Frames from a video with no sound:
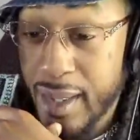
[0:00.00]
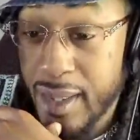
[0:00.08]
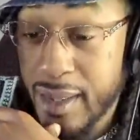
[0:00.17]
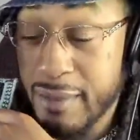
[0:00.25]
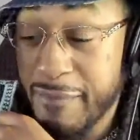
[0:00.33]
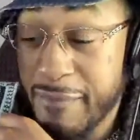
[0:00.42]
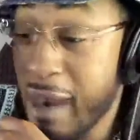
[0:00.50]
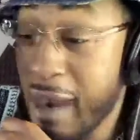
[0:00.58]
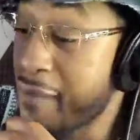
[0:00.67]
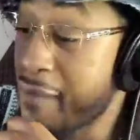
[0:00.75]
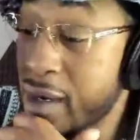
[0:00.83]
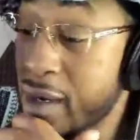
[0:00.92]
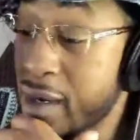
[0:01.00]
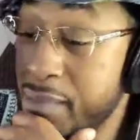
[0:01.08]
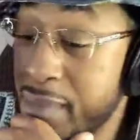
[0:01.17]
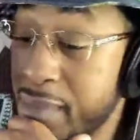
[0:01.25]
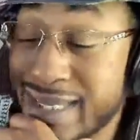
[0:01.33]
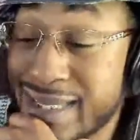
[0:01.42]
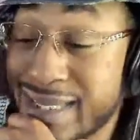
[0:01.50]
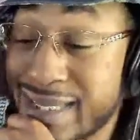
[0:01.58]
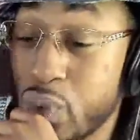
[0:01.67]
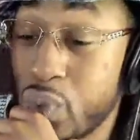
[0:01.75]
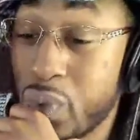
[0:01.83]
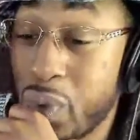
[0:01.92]
The firefighter commenced
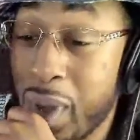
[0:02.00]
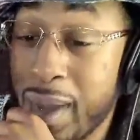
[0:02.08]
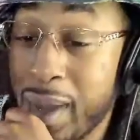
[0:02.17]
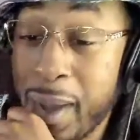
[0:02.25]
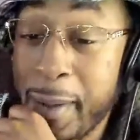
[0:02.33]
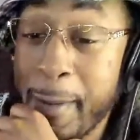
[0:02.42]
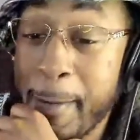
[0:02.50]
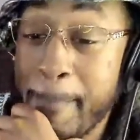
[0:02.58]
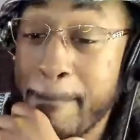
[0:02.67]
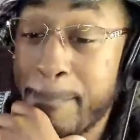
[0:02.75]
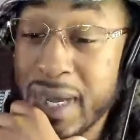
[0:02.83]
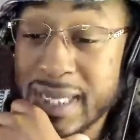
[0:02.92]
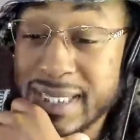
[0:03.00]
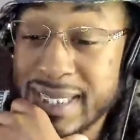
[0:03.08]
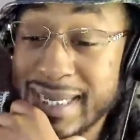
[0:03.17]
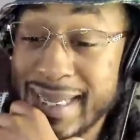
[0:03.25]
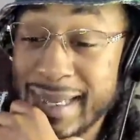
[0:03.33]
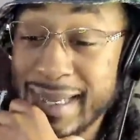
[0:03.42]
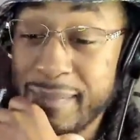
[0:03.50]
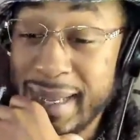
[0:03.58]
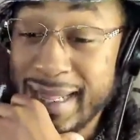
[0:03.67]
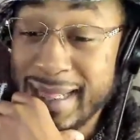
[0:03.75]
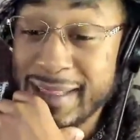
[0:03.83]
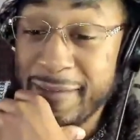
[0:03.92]
to punching him in
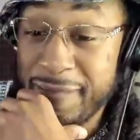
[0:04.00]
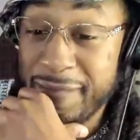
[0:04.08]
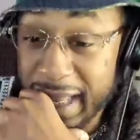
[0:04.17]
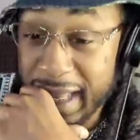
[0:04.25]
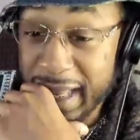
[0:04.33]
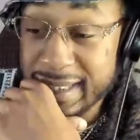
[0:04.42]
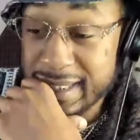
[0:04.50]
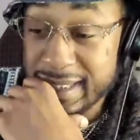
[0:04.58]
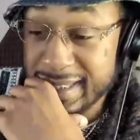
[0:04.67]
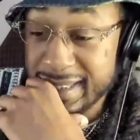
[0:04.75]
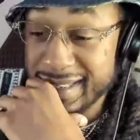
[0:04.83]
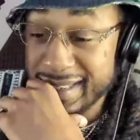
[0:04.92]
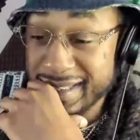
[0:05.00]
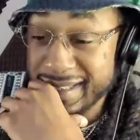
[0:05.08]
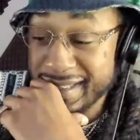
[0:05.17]
the face.